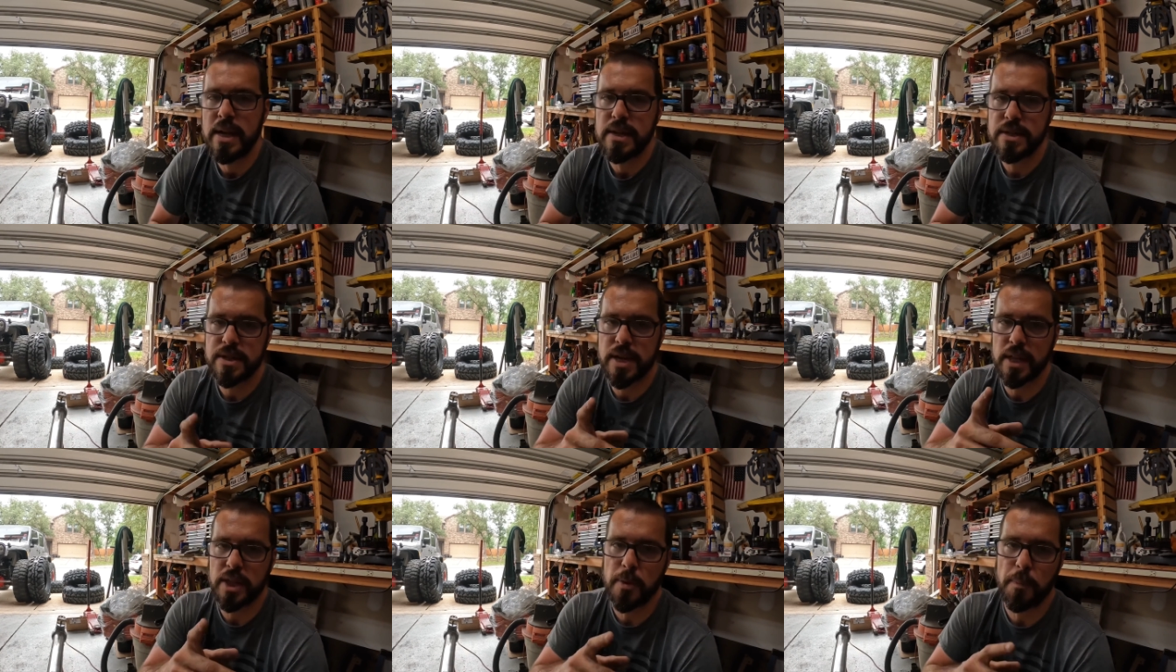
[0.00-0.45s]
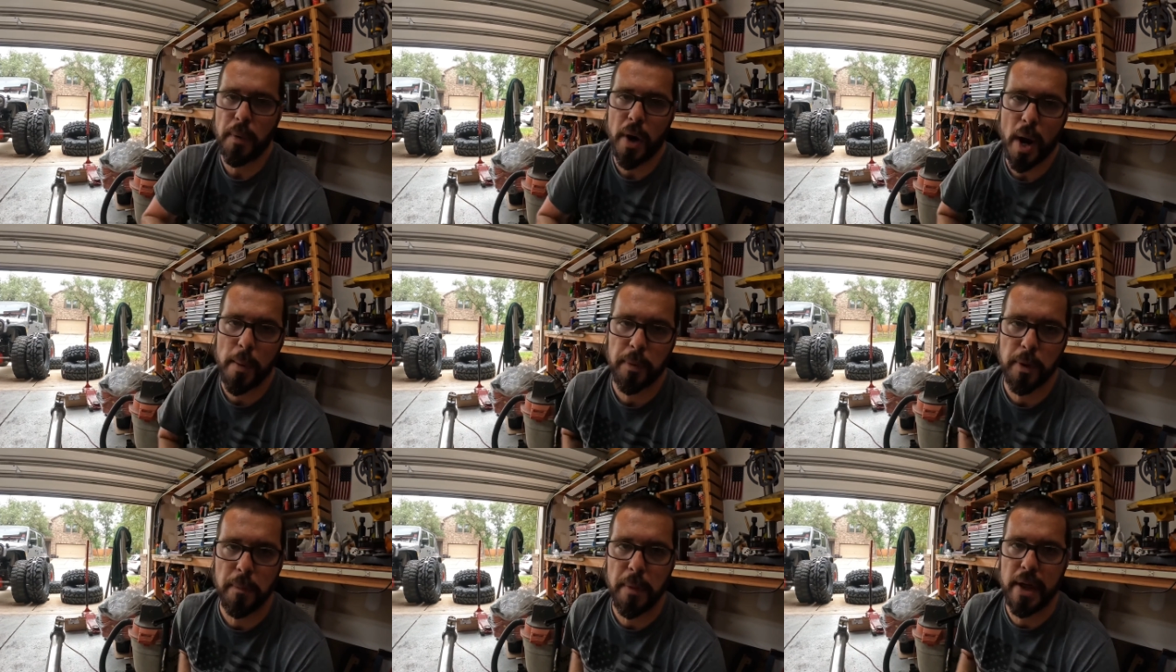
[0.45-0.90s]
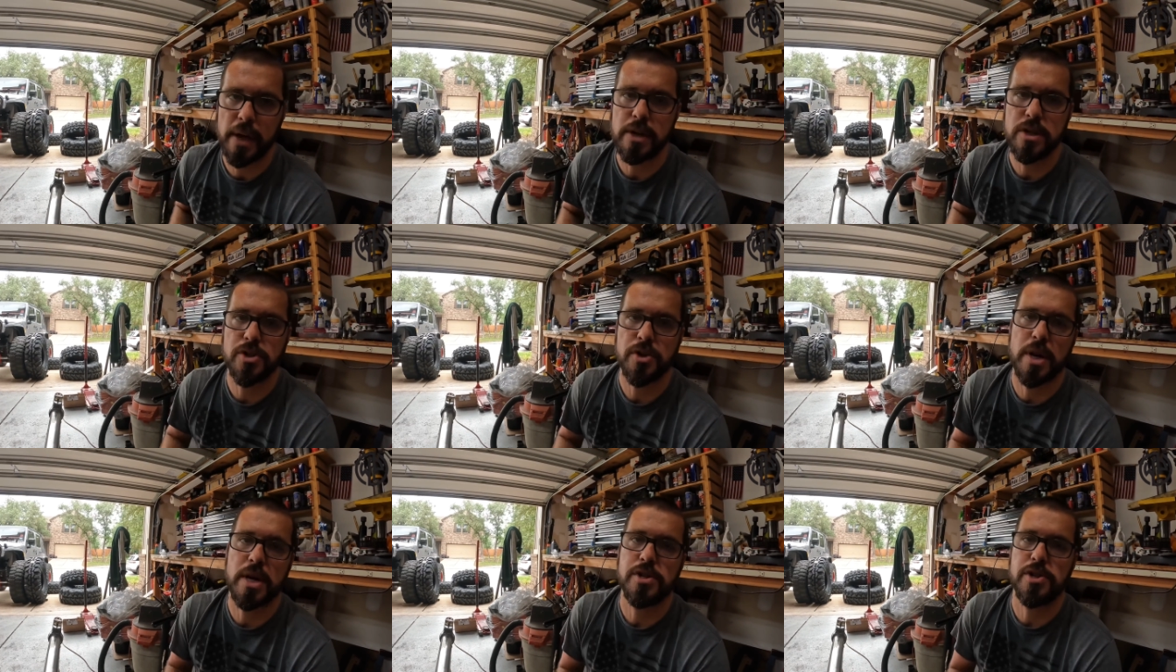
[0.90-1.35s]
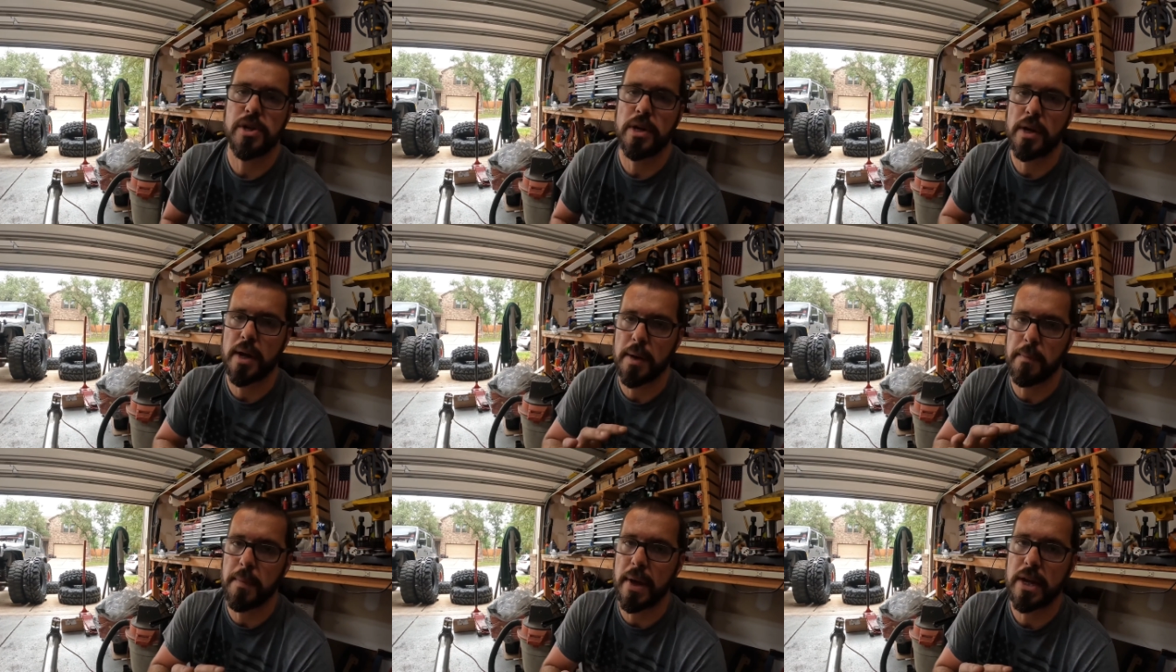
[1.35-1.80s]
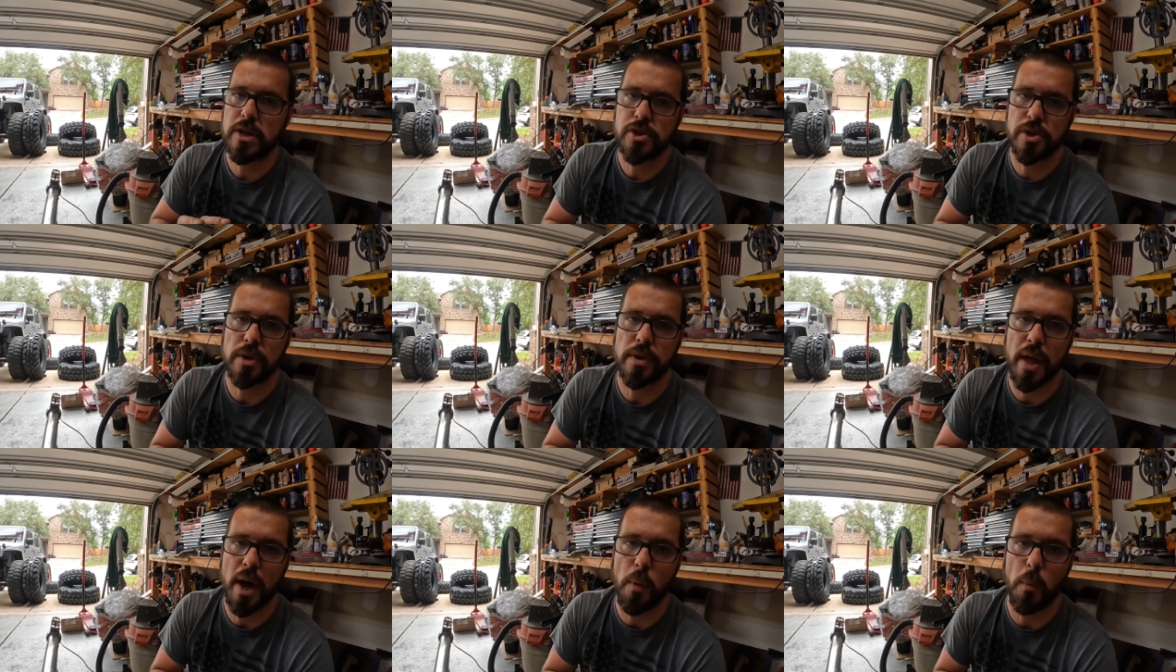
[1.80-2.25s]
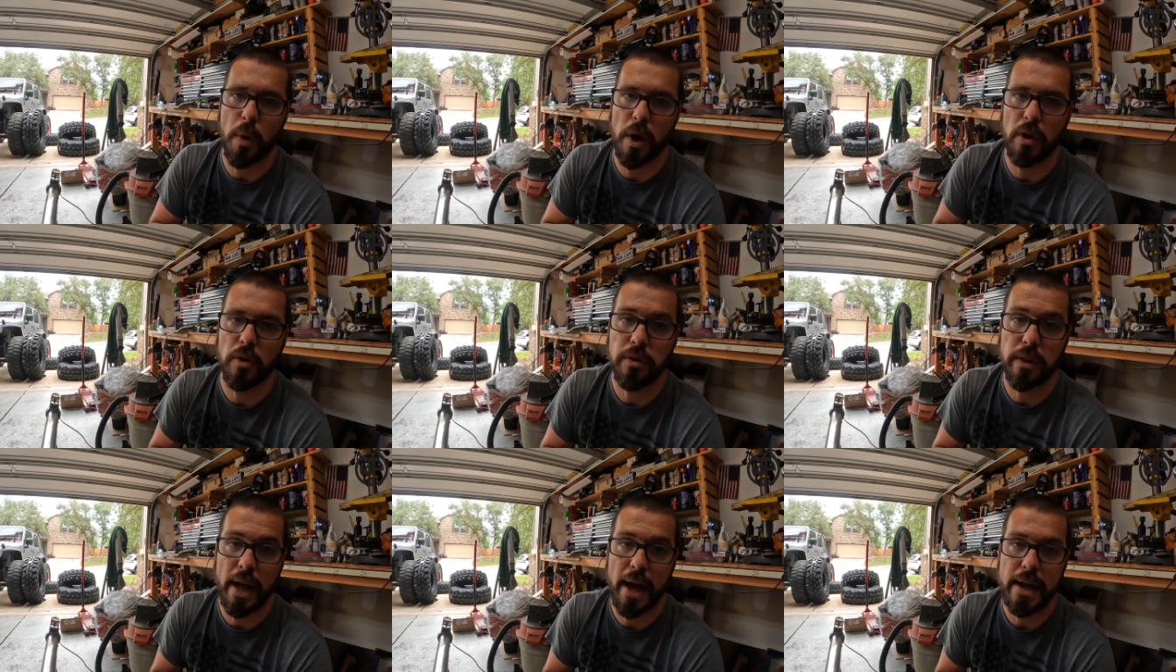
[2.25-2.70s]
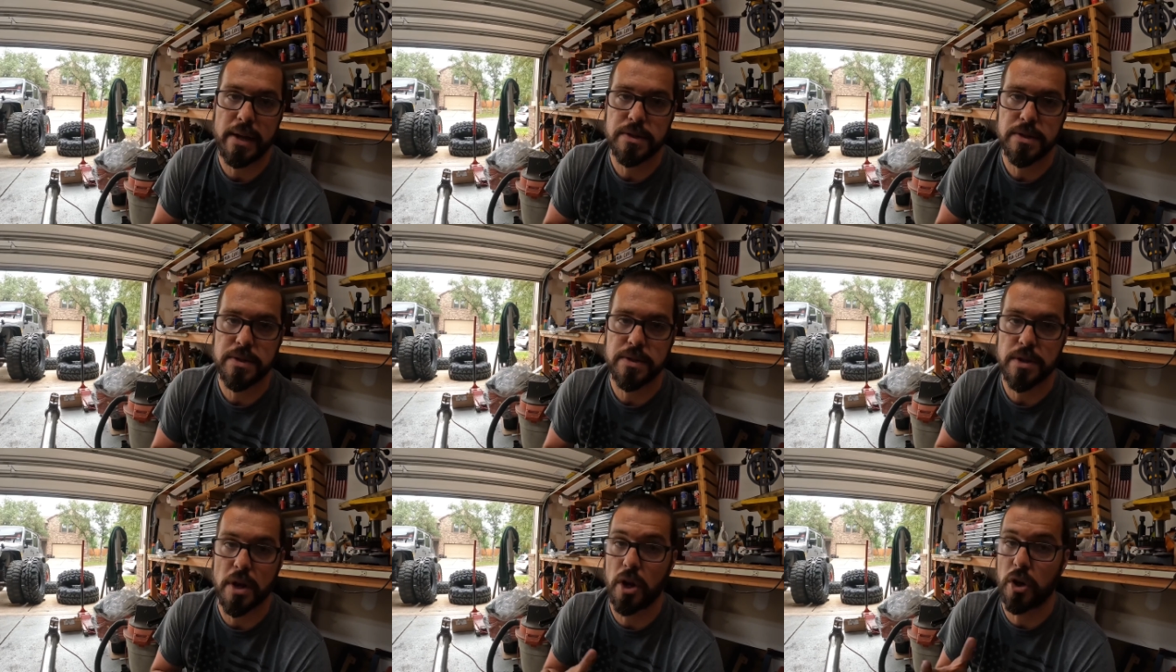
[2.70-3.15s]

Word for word: to get the proper penetration and make sure that weld lasts